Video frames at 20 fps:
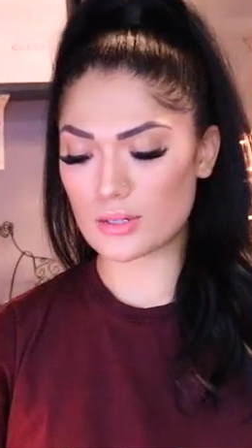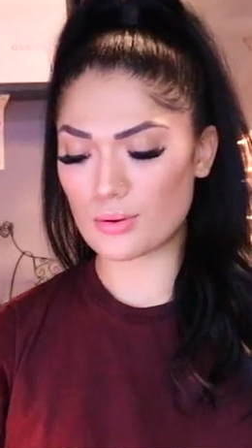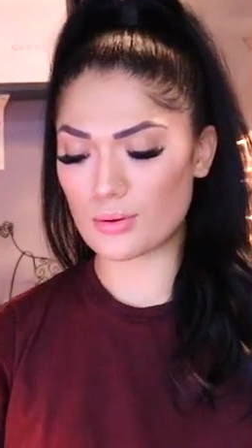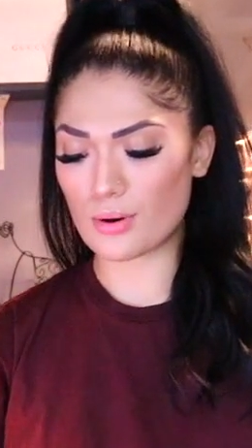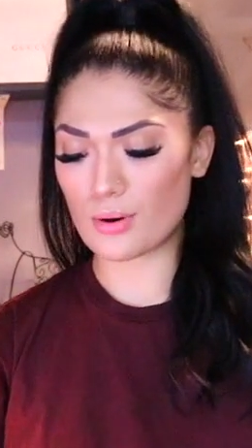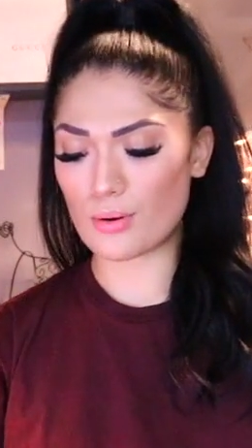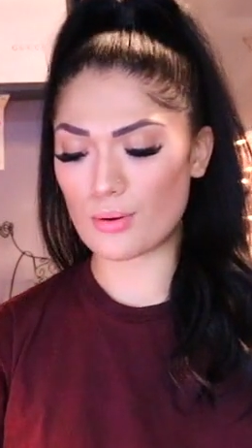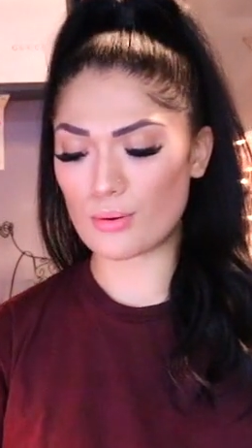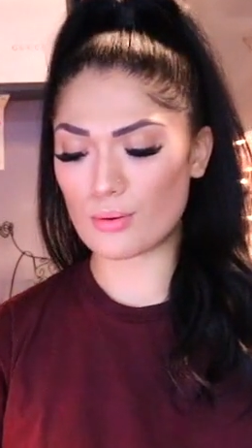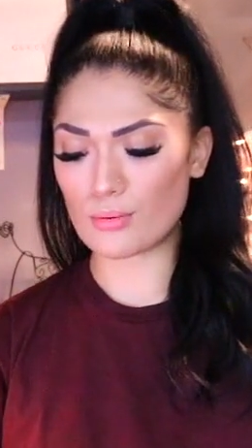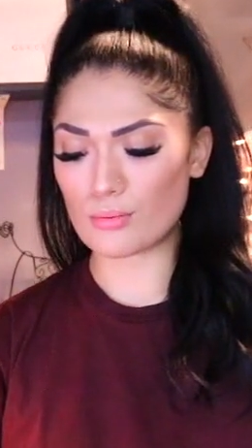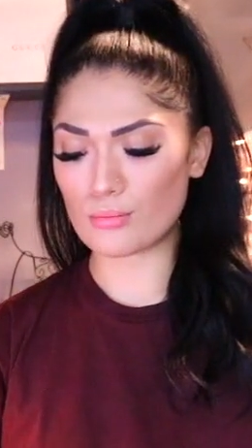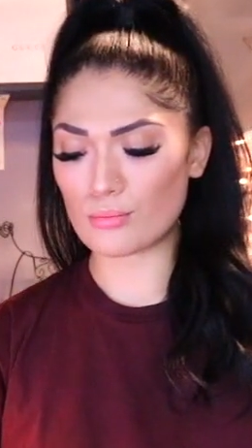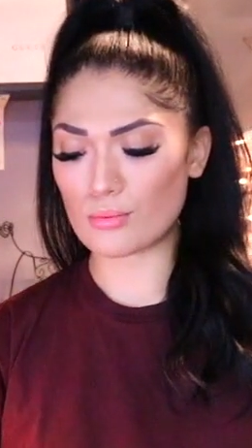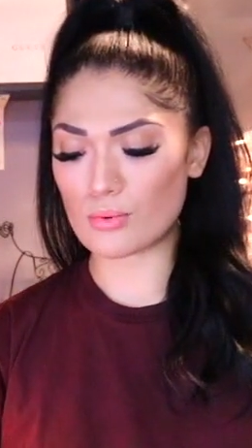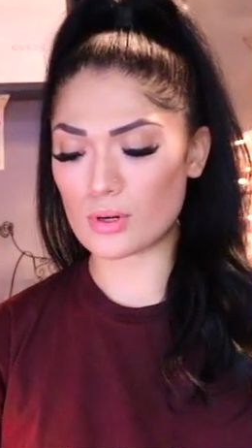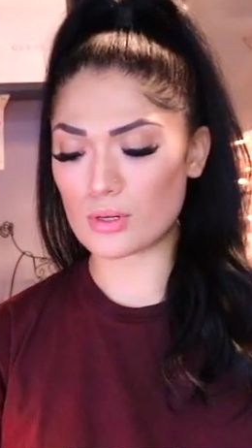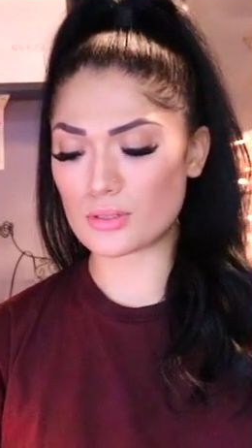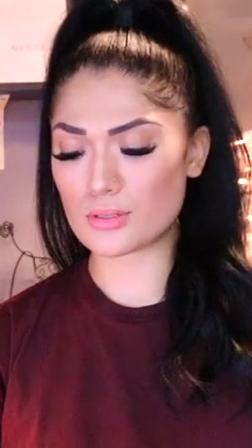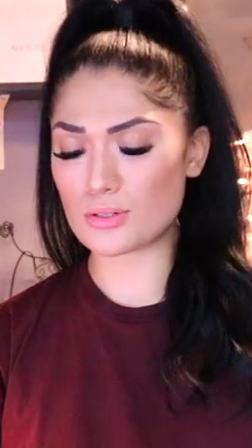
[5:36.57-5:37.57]
You don't
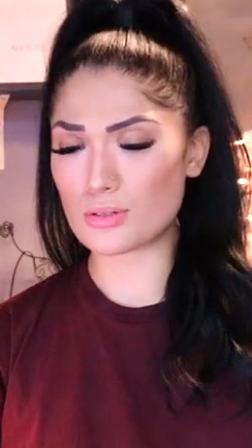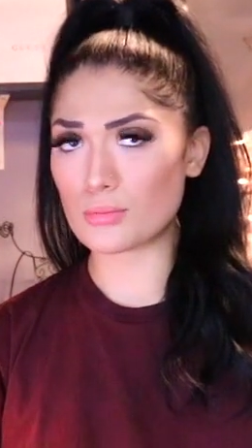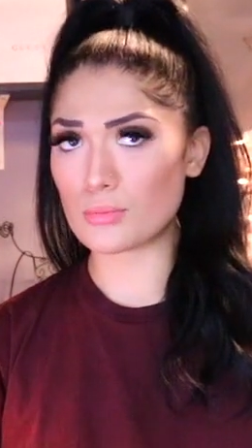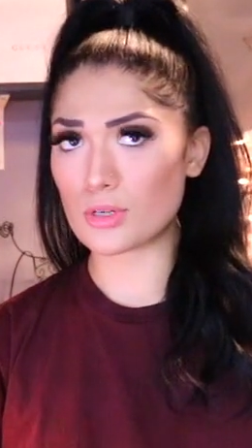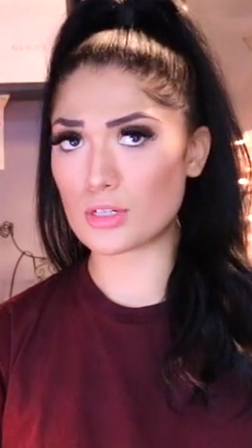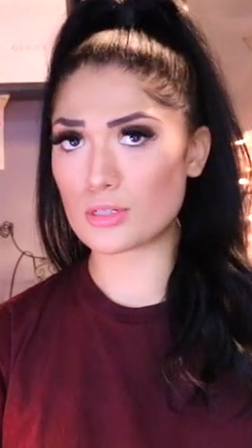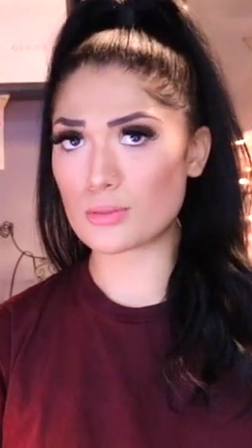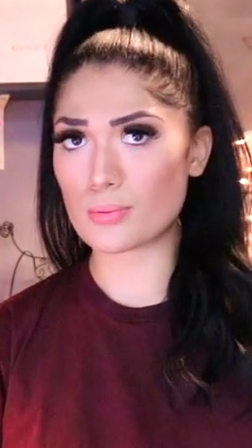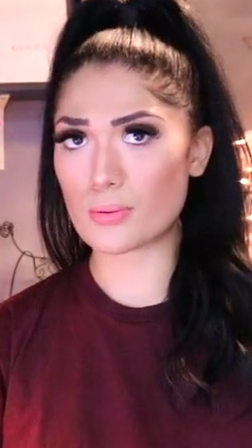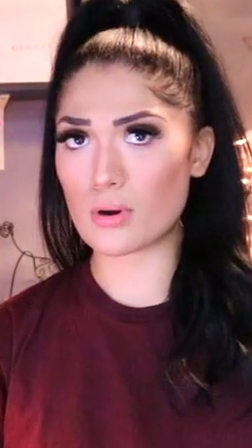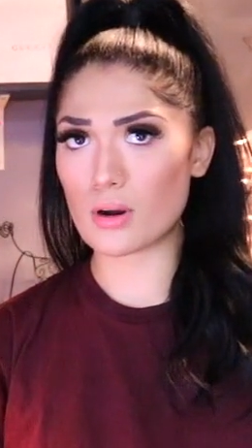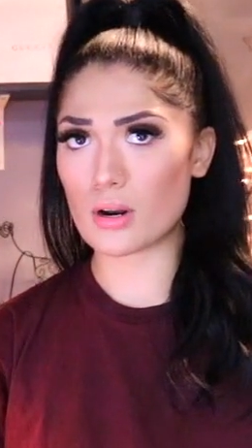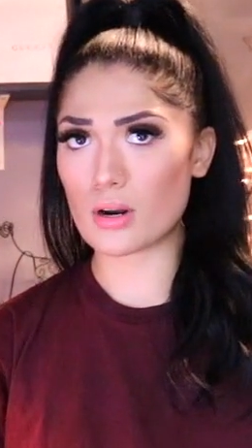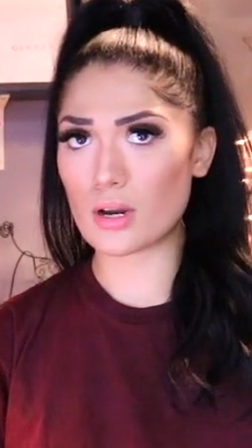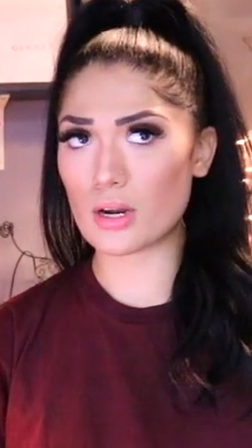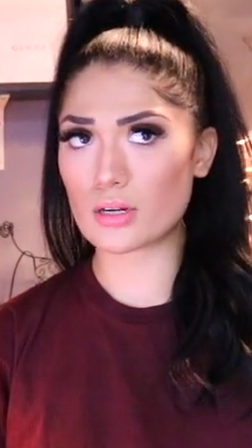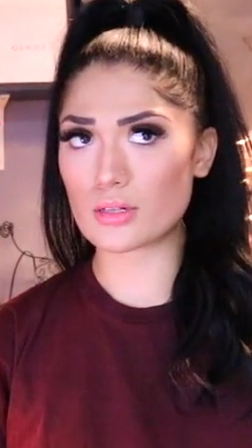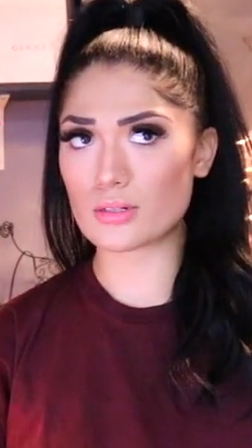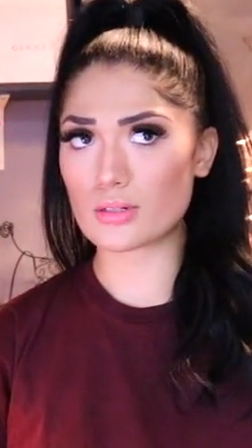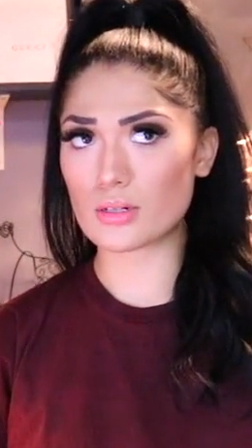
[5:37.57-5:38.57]
want too much
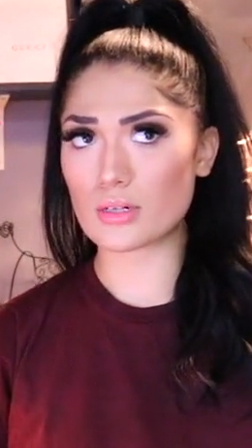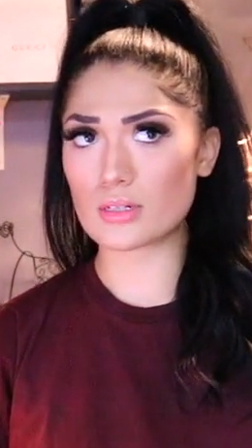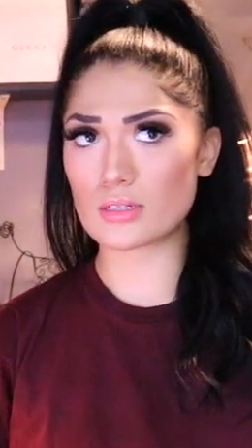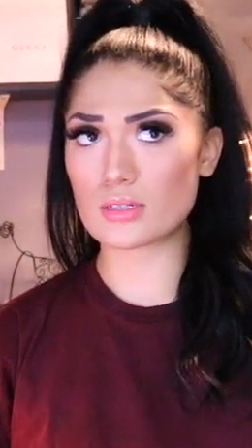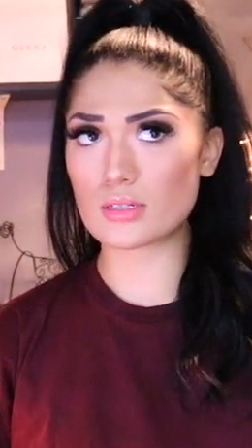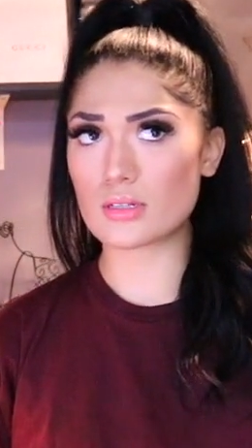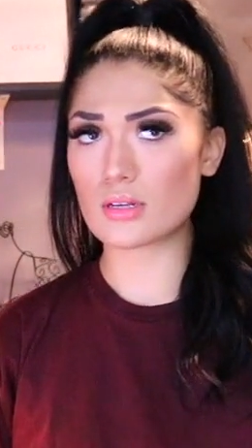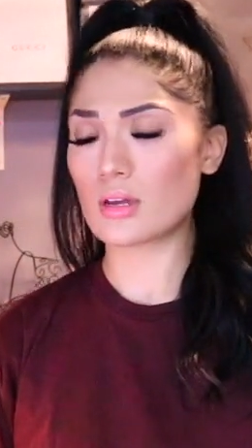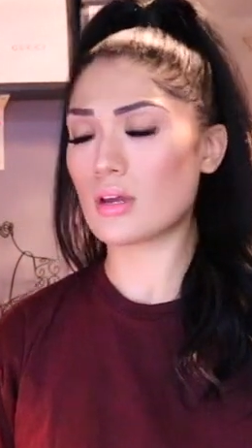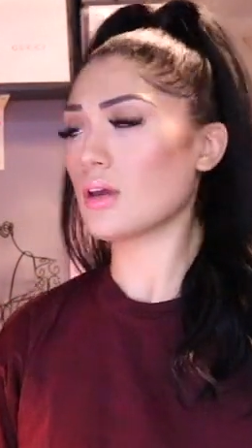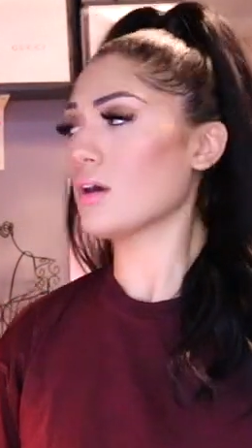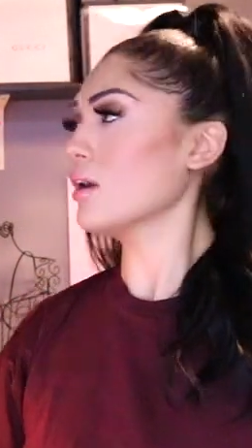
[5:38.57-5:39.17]
product or else